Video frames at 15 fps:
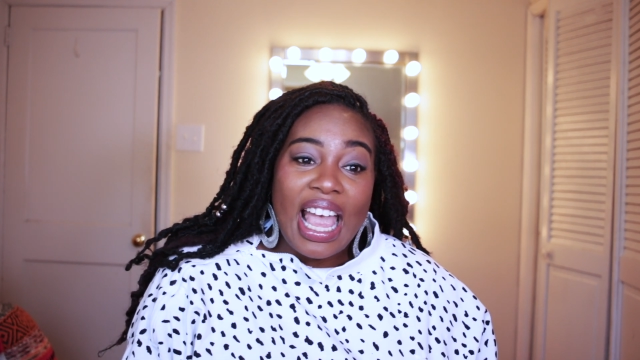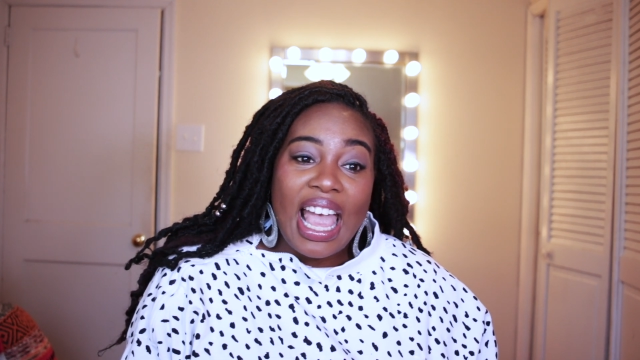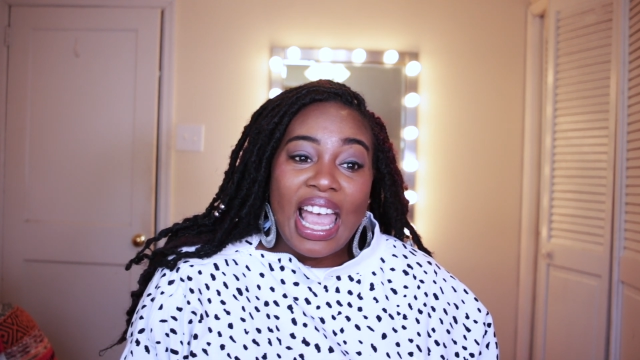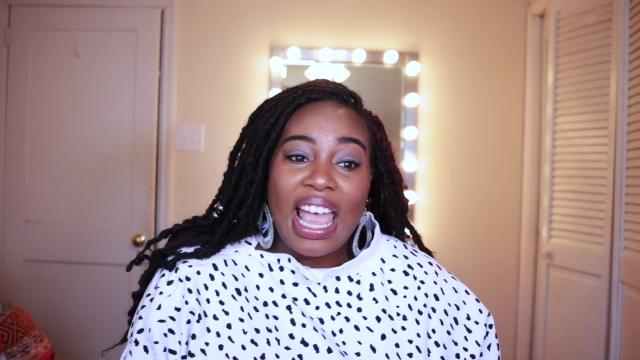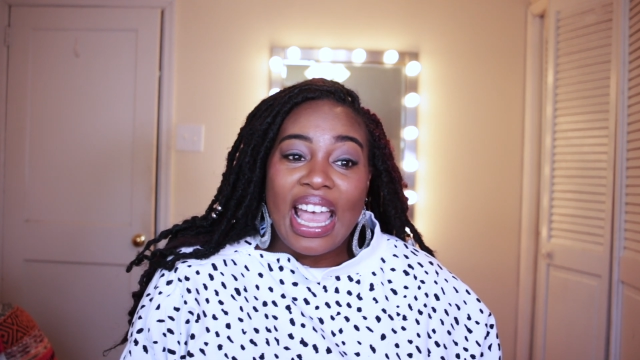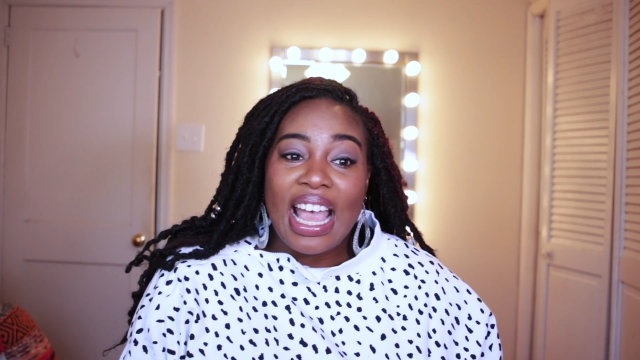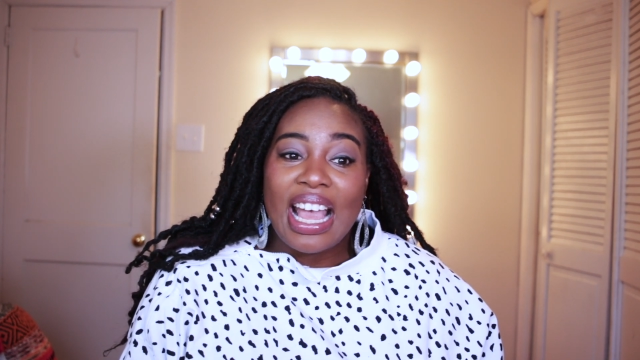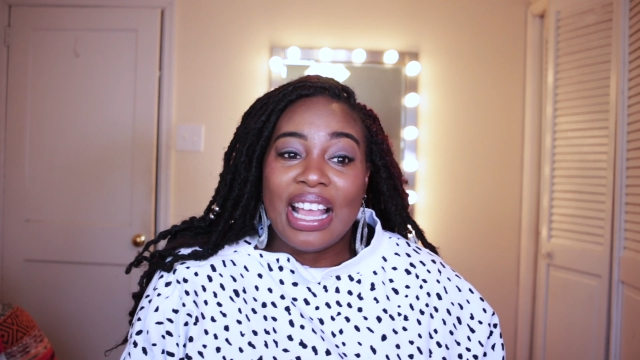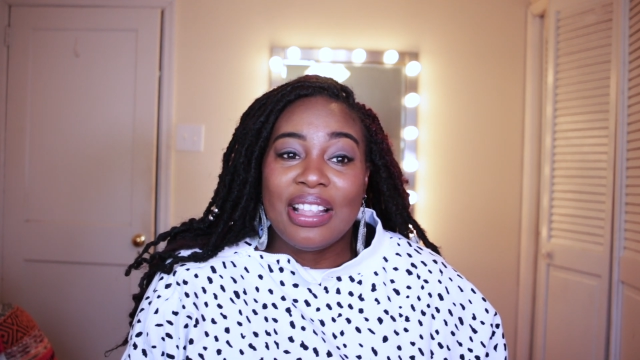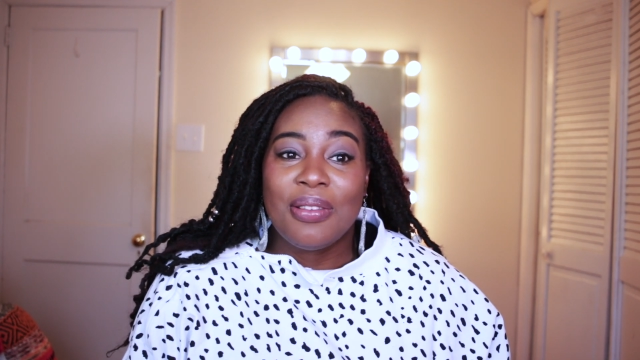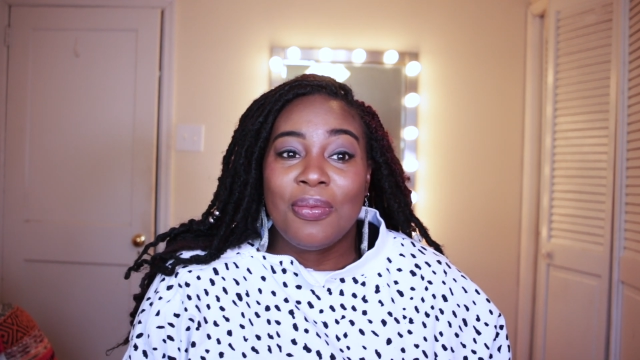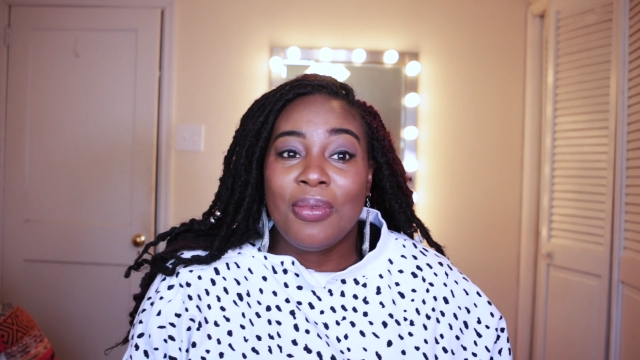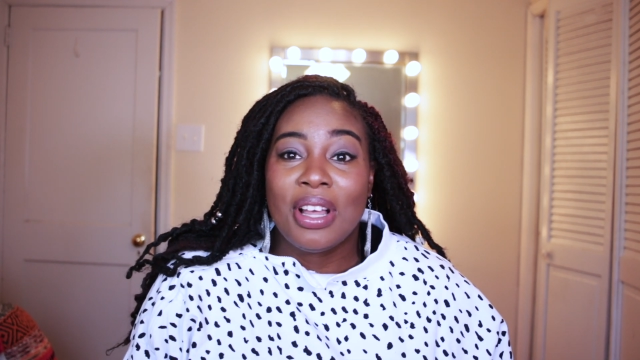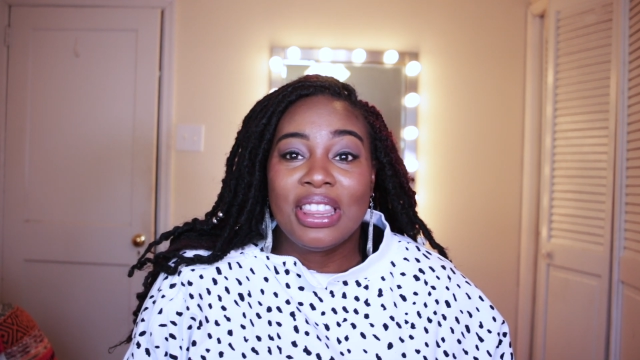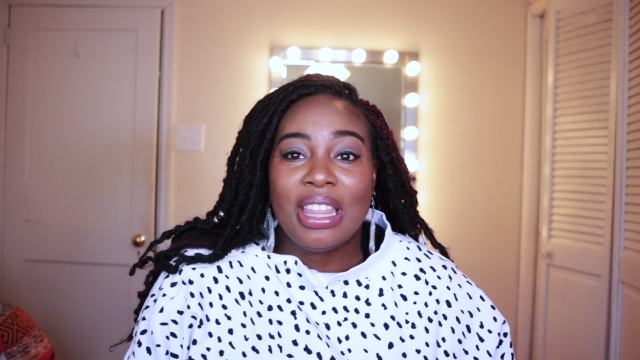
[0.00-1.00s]
and
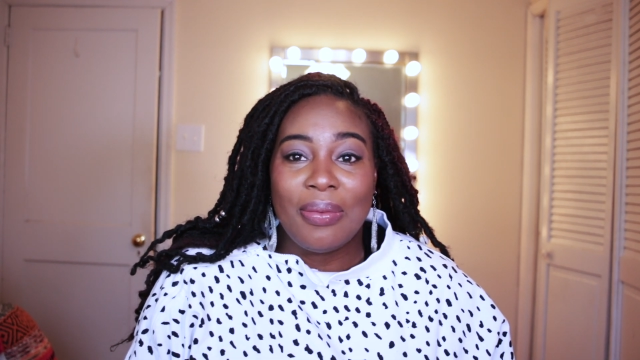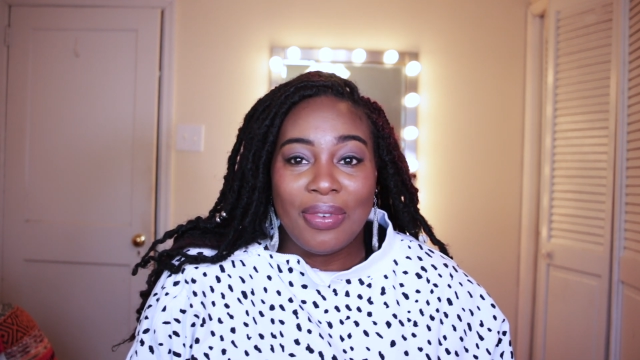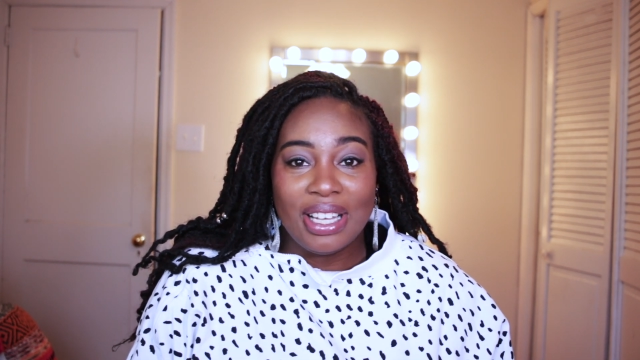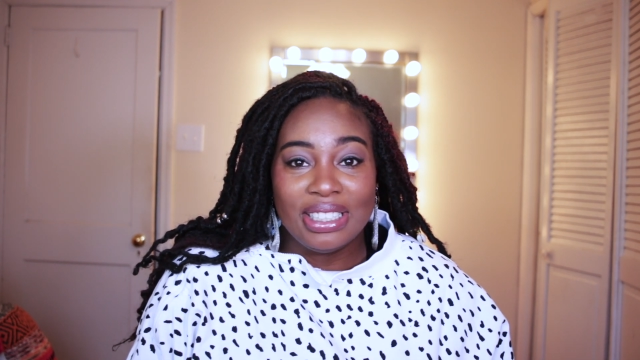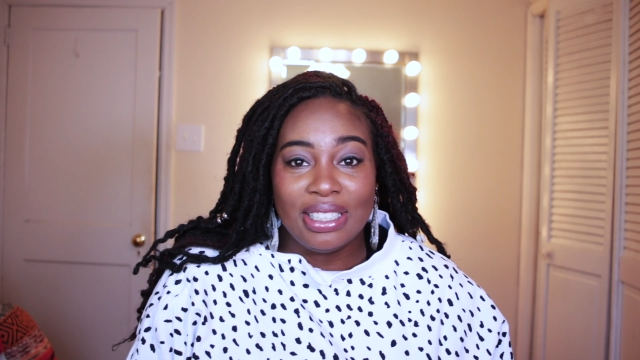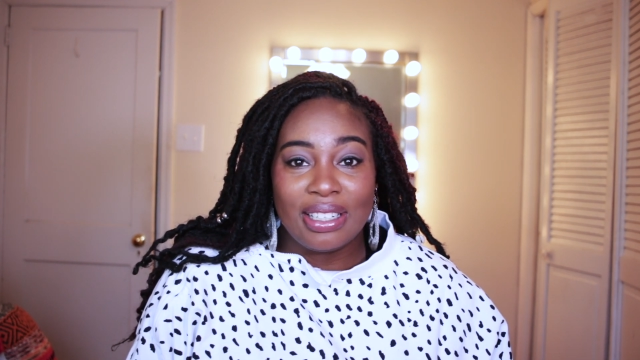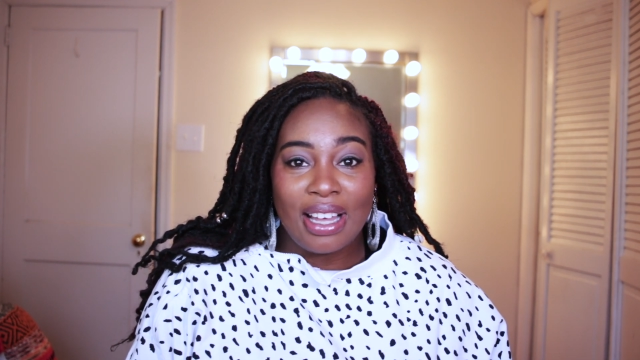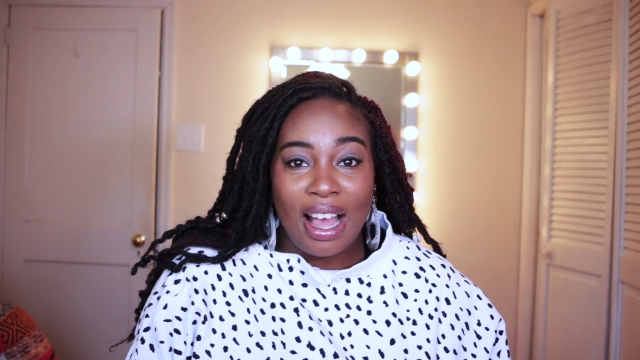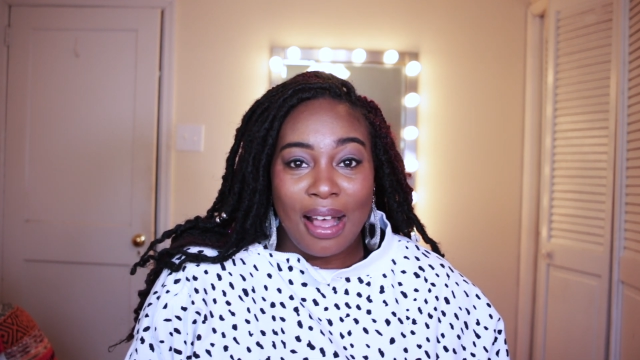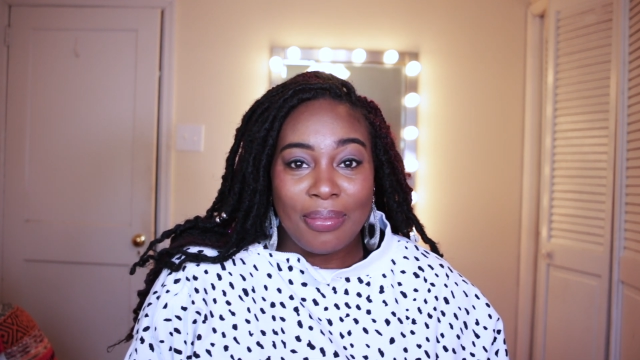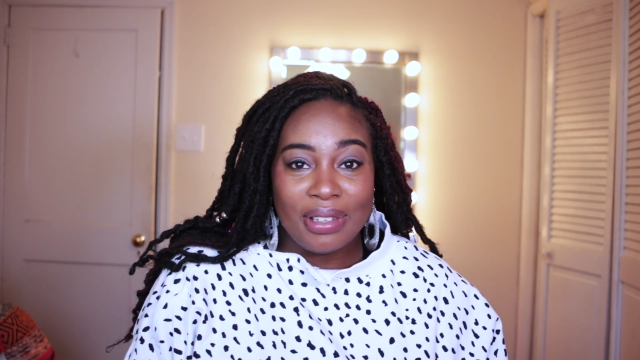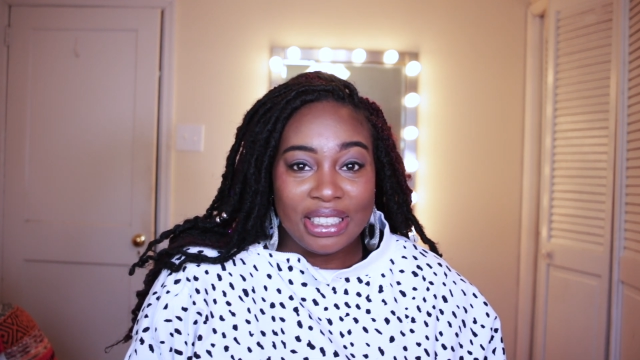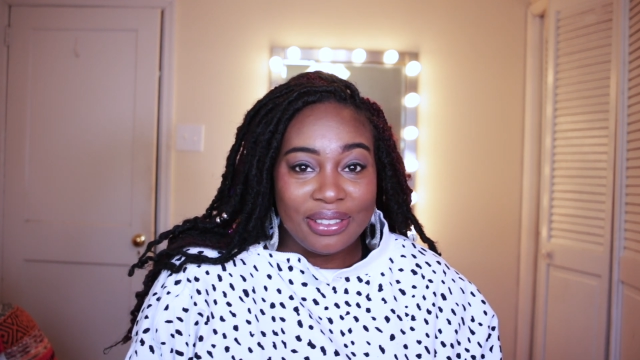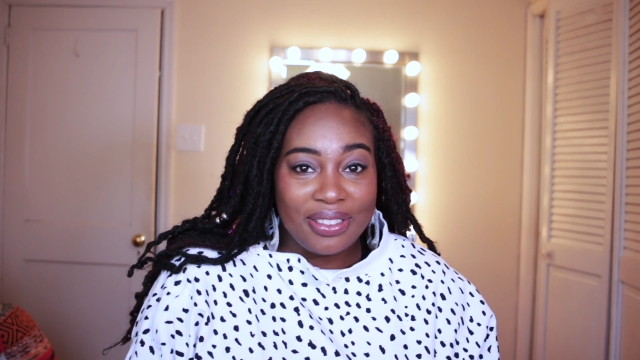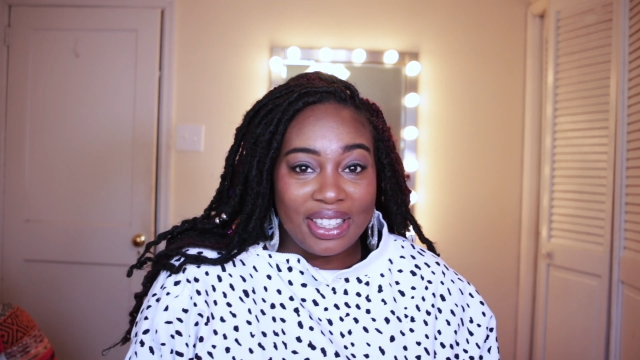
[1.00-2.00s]
what they want to
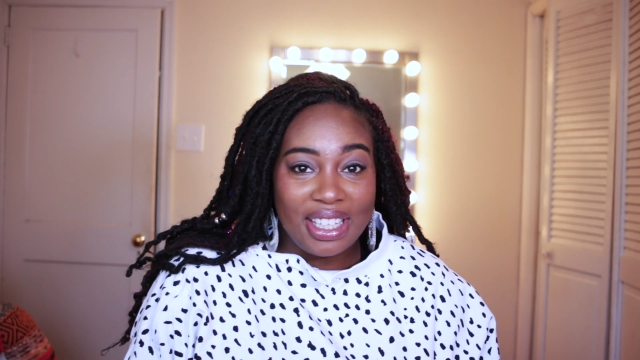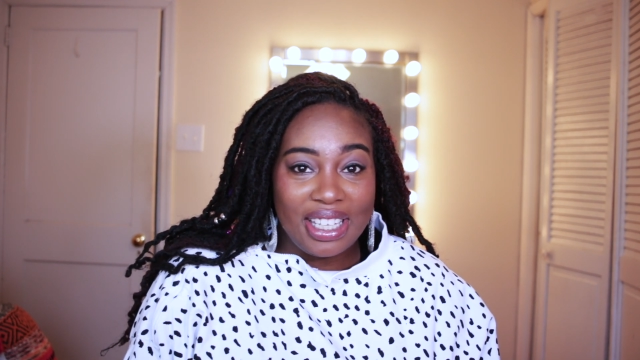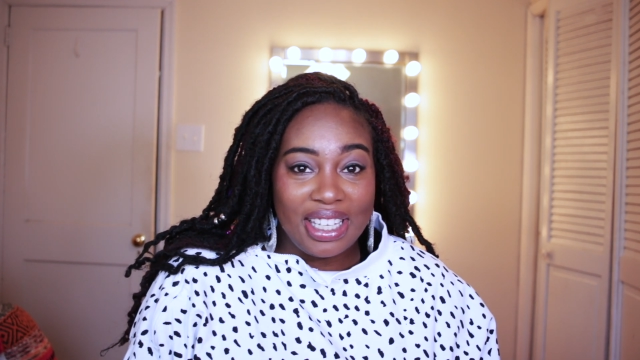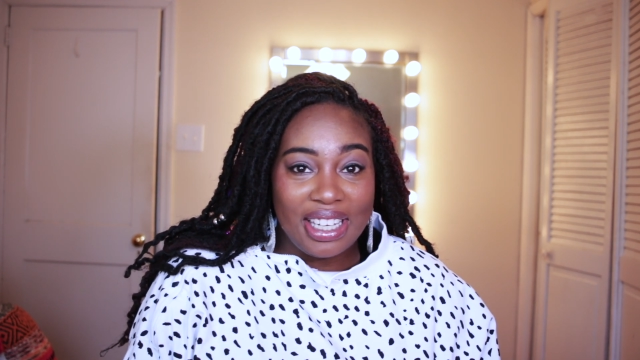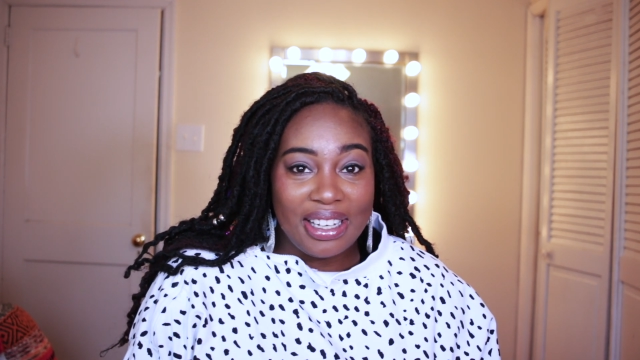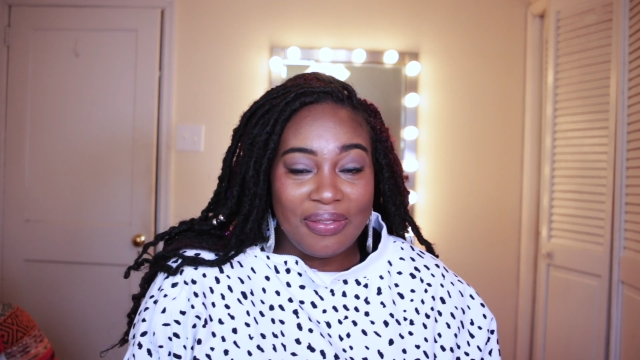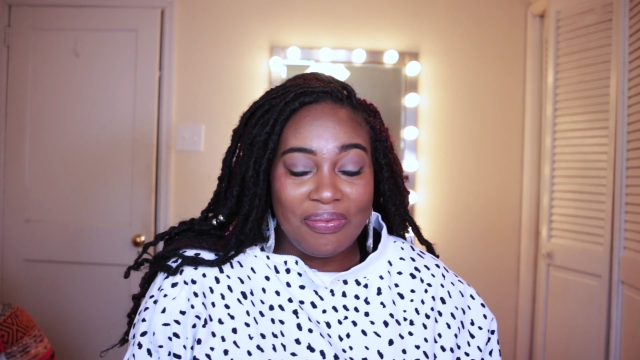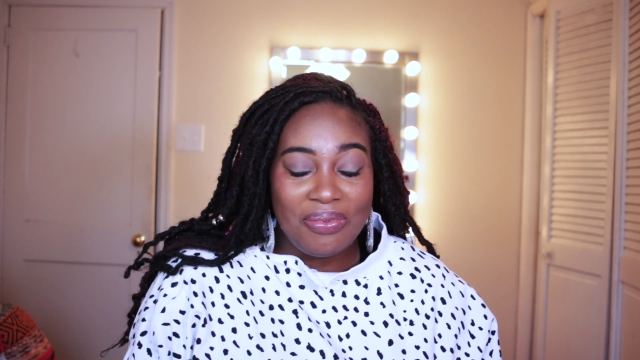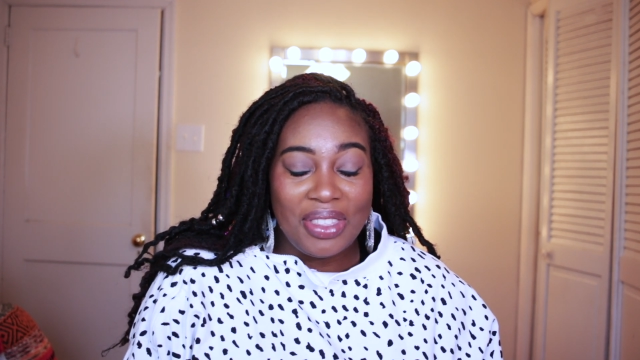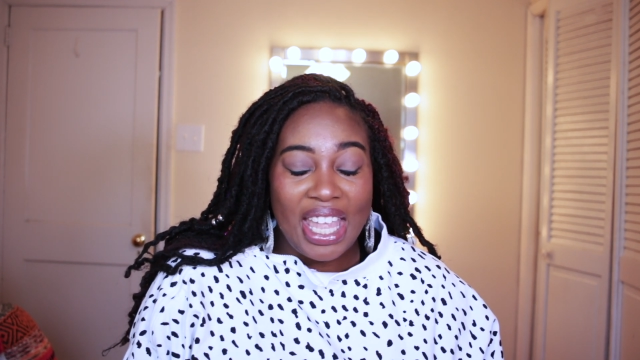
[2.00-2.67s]
accomplish for the year.